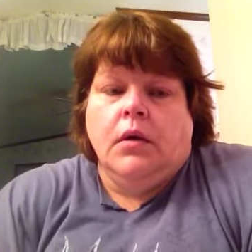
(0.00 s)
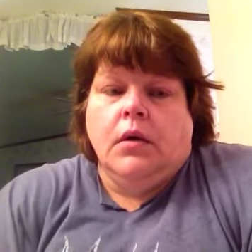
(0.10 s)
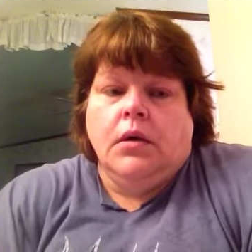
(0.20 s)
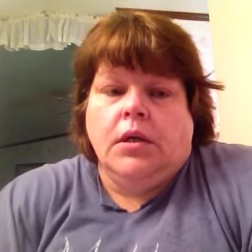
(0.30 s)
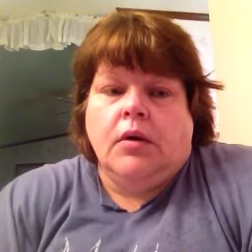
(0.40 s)

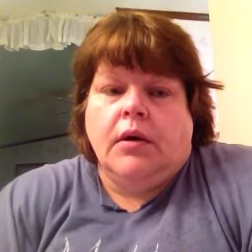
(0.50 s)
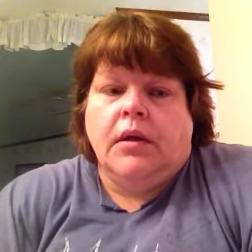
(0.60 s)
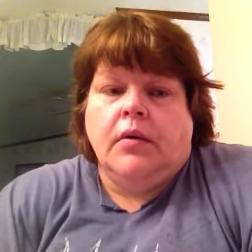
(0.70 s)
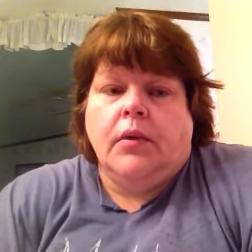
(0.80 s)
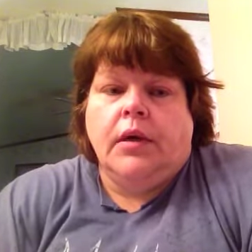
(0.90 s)
So I
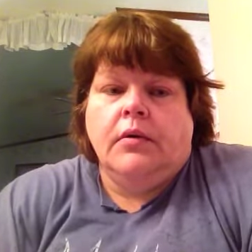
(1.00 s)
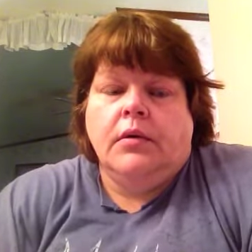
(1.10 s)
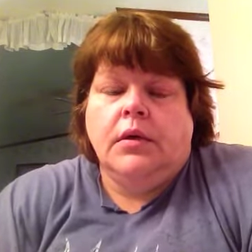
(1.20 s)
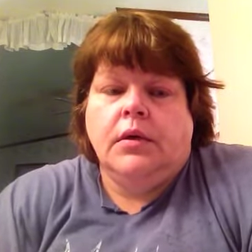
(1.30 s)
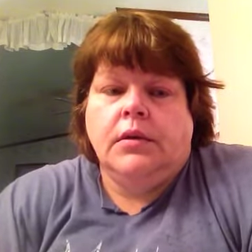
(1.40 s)
thought, well,
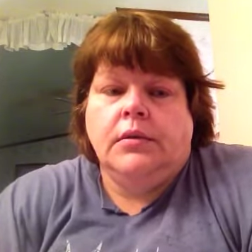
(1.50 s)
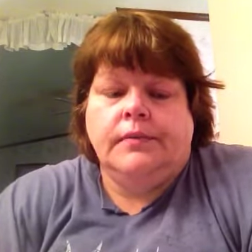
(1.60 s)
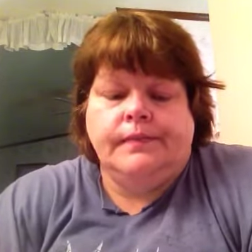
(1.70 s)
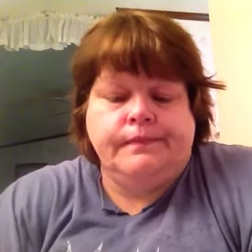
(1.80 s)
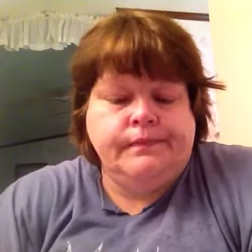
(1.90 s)

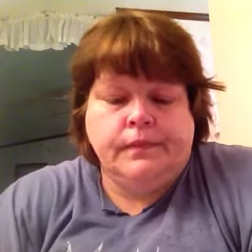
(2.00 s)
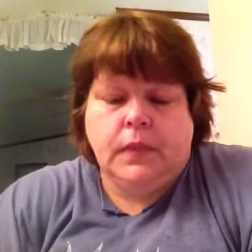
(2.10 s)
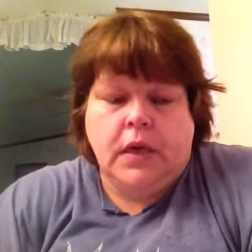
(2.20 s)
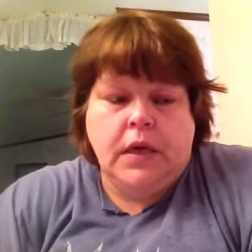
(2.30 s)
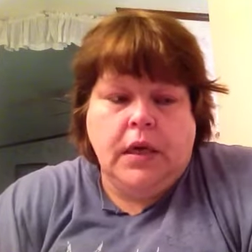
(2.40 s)

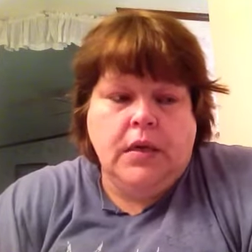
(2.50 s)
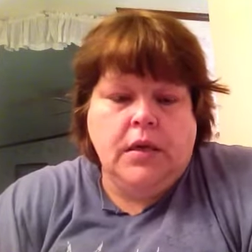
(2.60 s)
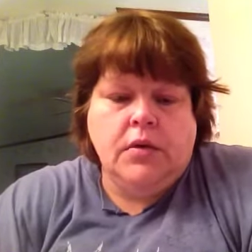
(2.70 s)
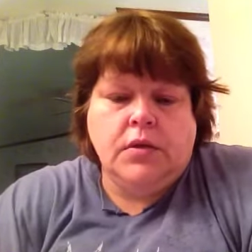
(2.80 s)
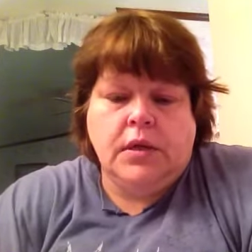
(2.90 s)
I need to
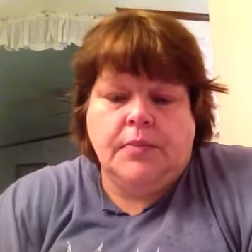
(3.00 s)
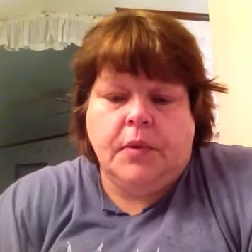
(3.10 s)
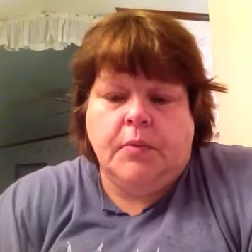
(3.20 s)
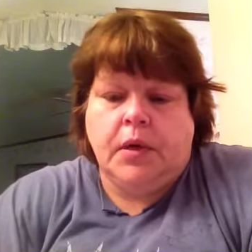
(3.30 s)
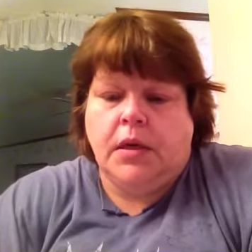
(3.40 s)
do
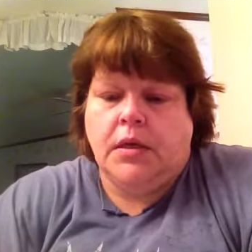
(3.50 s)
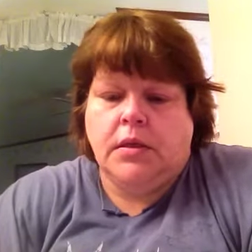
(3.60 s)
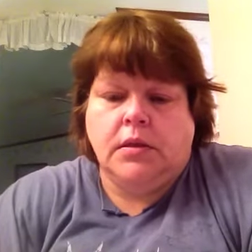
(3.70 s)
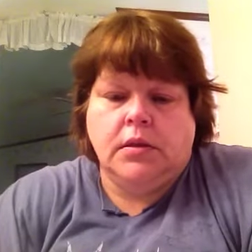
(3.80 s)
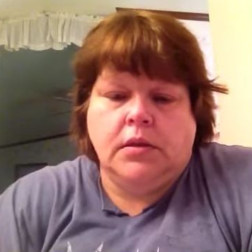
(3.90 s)
something
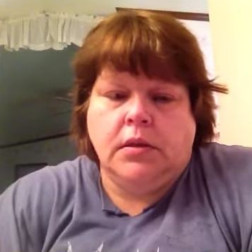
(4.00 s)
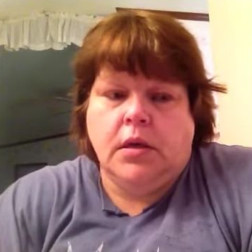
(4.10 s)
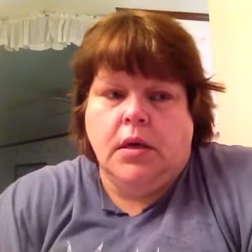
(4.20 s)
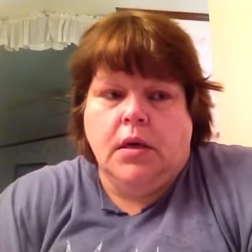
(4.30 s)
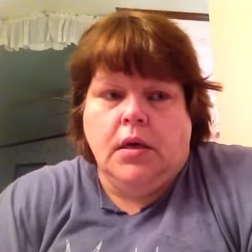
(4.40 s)
because,
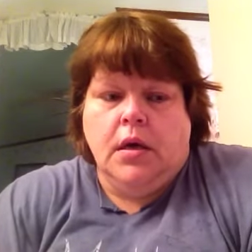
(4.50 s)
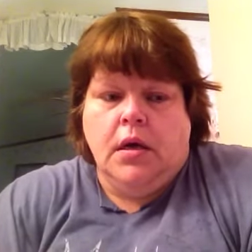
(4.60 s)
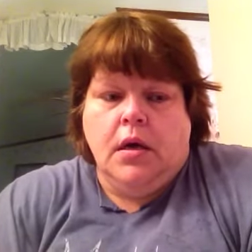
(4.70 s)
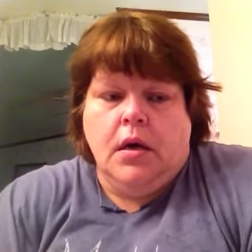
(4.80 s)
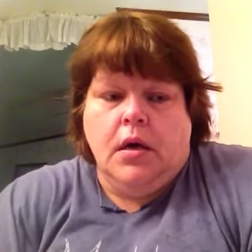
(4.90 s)

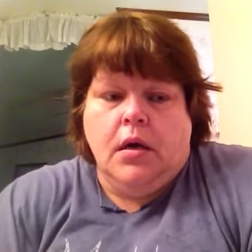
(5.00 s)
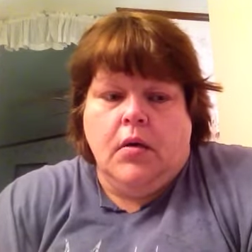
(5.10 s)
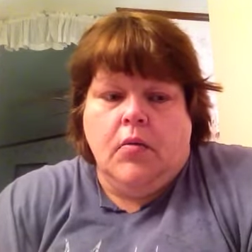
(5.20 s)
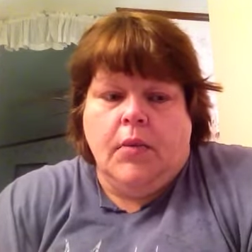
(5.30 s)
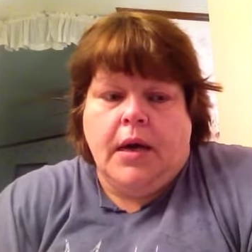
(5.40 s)

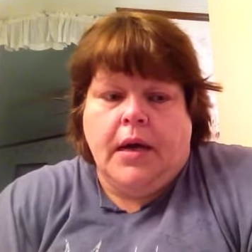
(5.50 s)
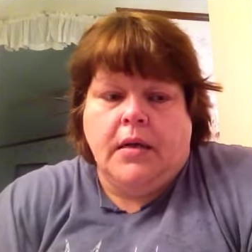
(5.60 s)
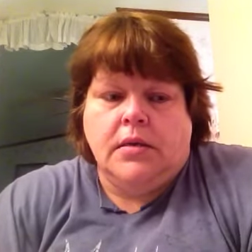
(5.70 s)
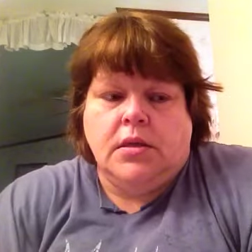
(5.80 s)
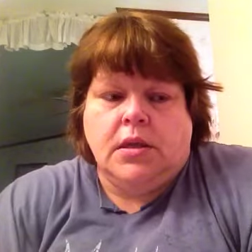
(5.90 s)
my
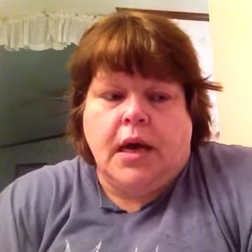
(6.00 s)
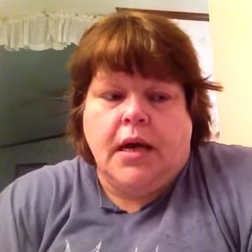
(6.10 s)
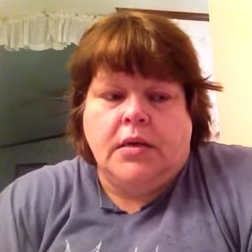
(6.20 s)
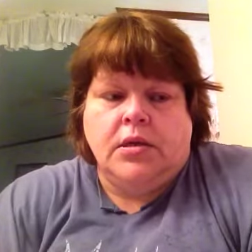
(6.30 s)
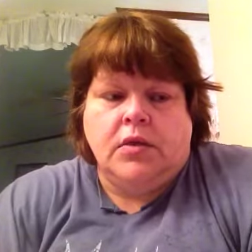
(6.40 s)

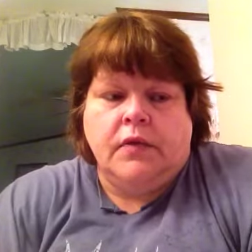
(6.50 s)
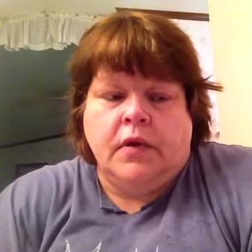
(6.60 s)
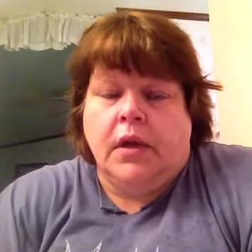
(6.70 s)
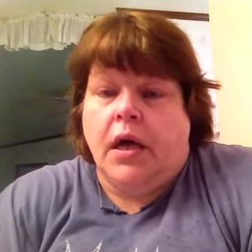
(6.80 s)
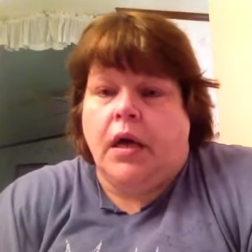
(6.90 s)
inside just
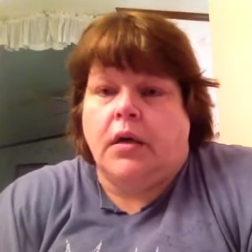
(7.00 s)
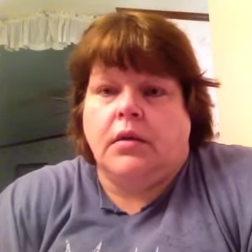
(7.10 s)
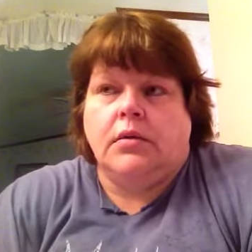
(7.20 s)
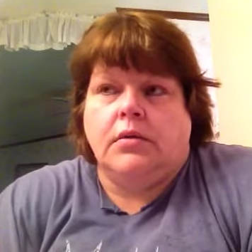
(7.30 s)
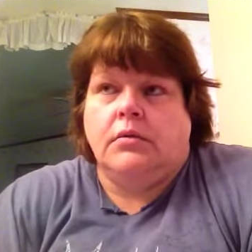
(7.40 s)
felt like
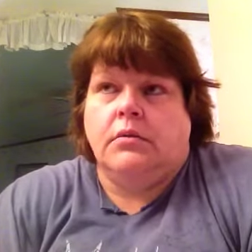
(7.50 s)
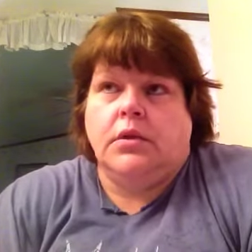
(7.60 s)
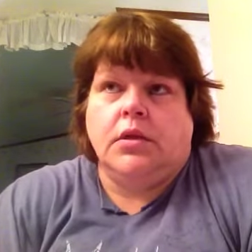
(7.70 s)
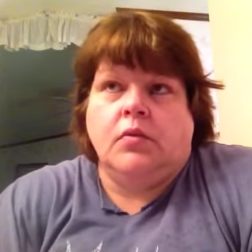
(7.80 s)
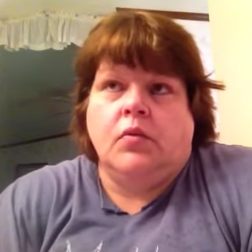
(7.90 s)

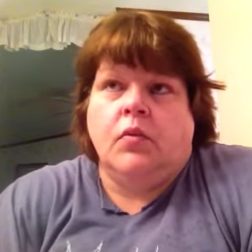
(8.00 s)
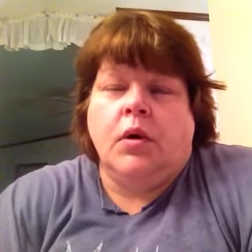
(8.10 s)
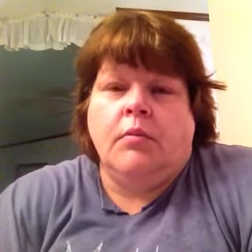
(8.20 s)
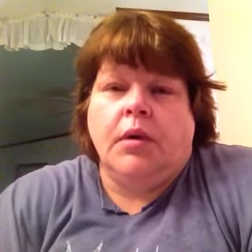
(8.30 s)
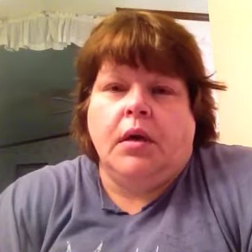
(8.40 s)
just
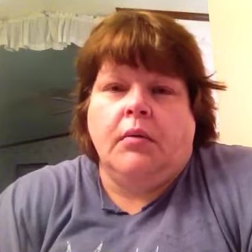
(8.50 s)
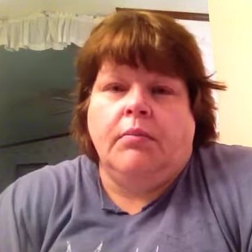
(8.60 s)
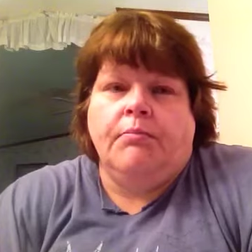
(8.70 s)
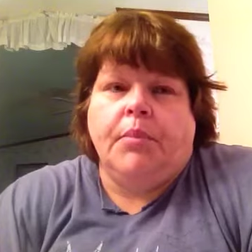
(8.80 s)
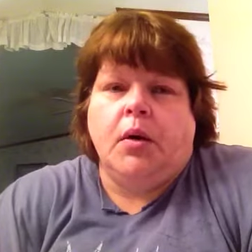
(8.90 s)
one big
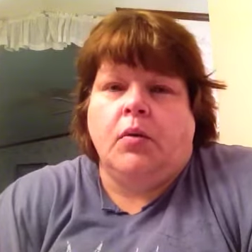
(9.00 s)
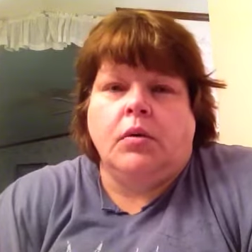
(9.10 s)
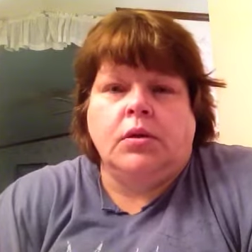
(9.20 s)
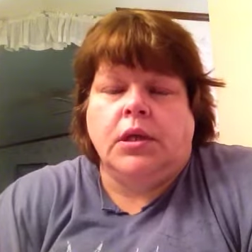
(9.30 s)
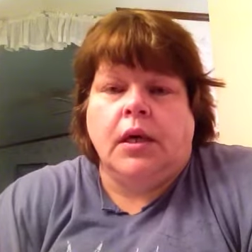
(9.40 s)
bowl
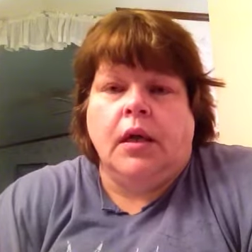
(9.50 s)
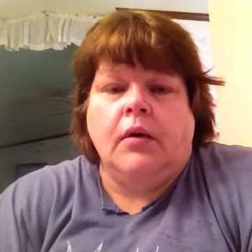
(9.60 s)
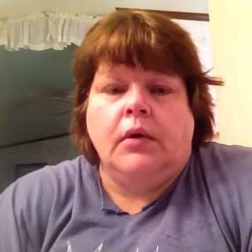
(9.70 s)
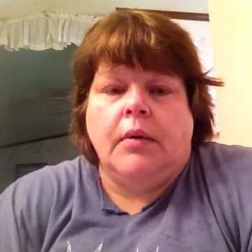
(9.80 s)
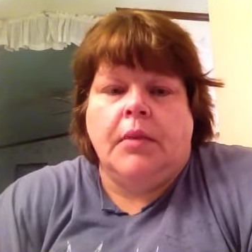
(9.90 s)
of
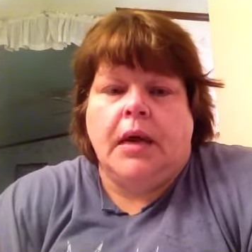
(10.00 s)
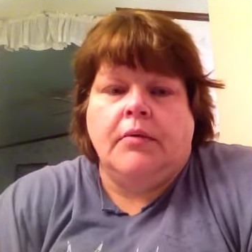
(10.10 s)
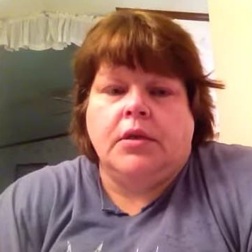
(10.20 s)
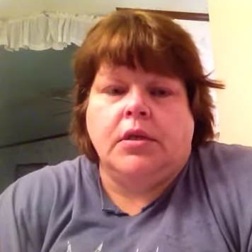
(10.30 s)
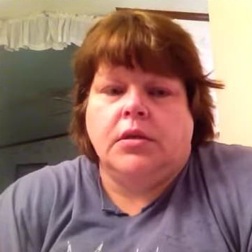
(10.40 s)
Jell-O. I mean, I
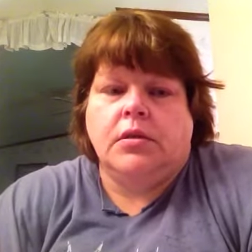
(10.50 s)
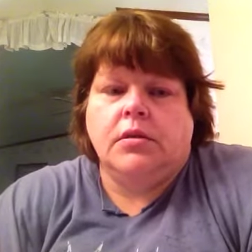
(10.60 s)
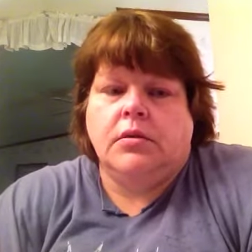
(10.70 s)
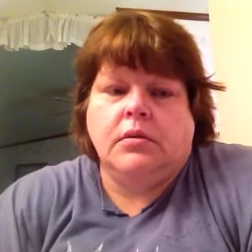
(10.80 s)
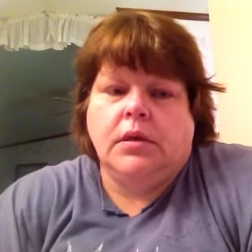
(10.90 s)
was just